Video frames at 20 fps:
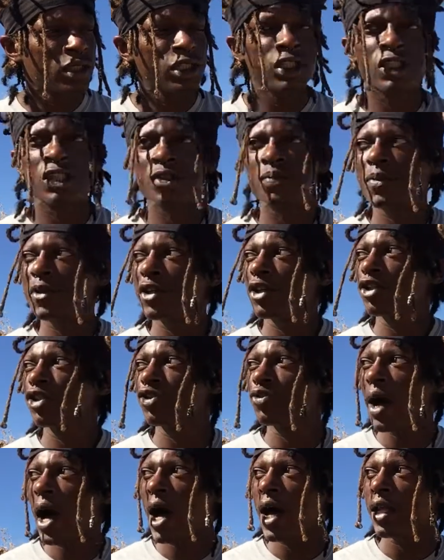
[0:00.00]

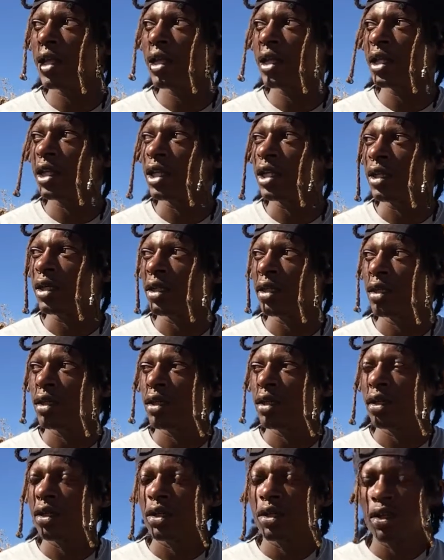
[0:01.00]
spirituality.
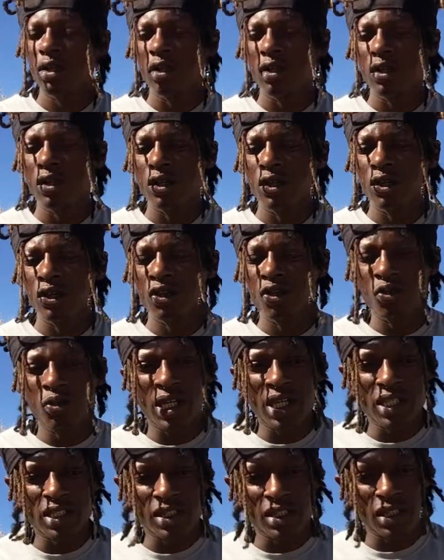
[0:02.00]
You
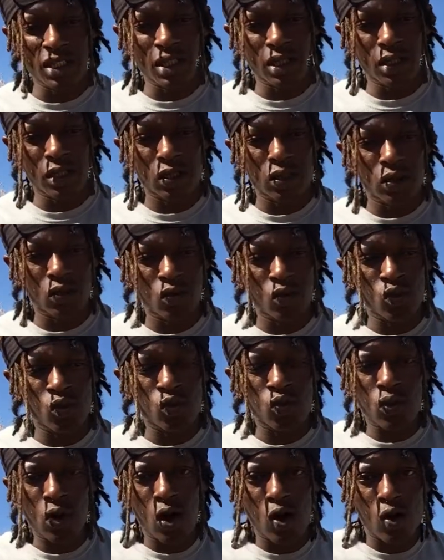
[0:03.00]
get to
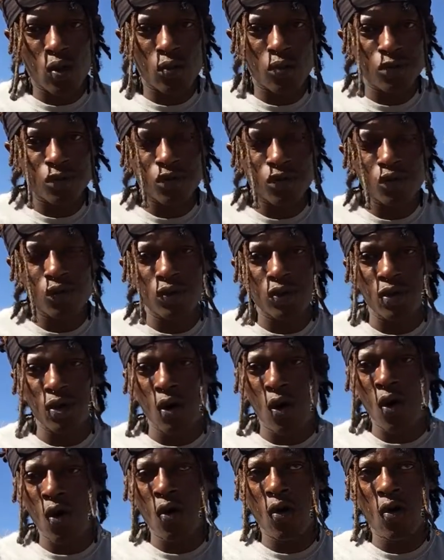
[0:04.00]
roam through your
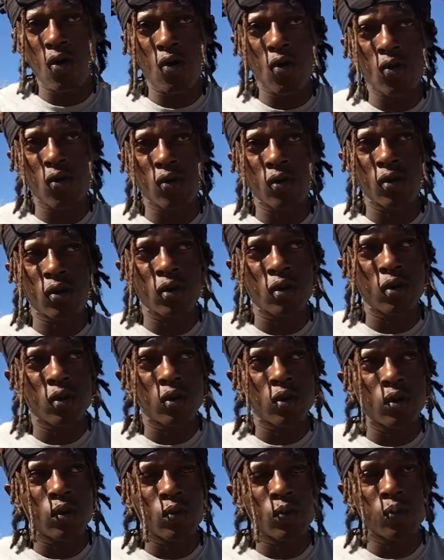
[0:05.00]

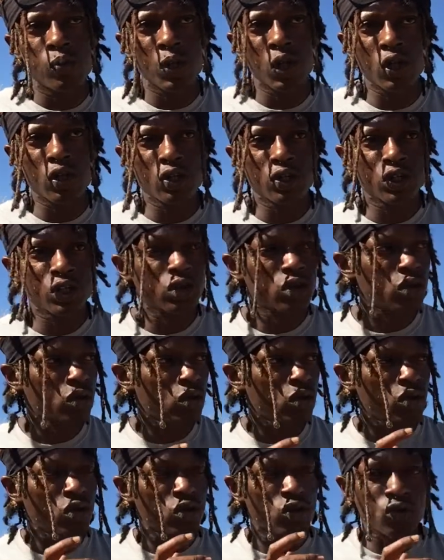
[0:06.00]
own
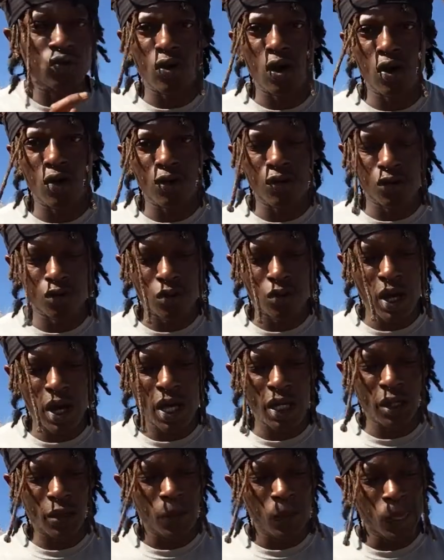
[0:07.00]
personal growth,
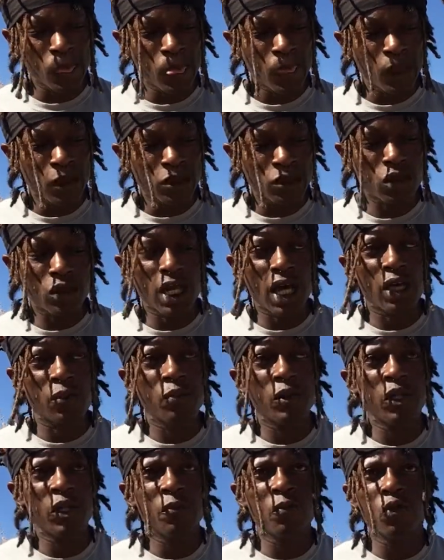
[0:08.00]
right? So like
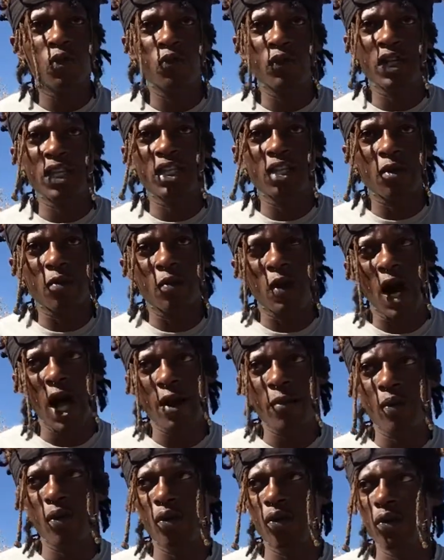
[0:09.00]
people read the
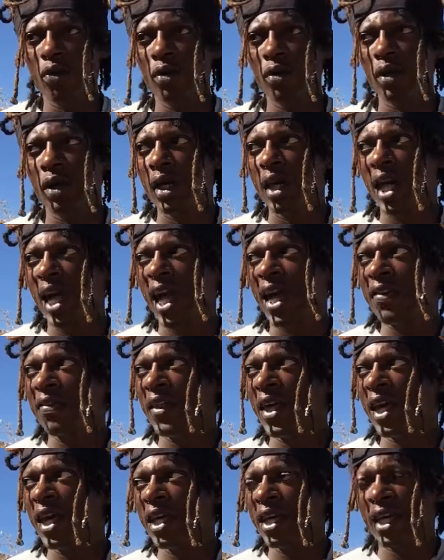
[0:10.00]
Bible and
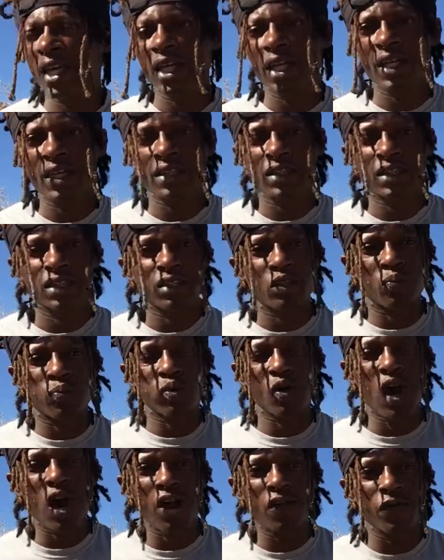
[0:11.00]
they get the
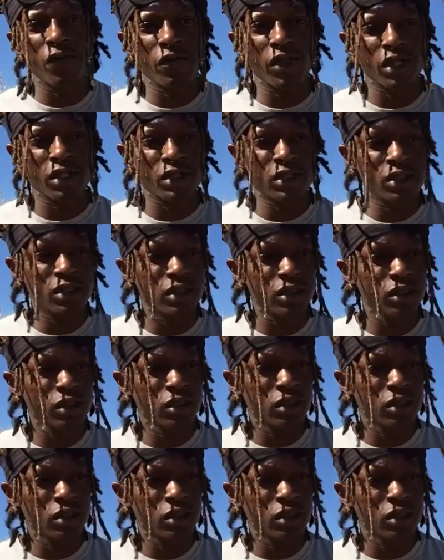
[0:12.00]
prophet's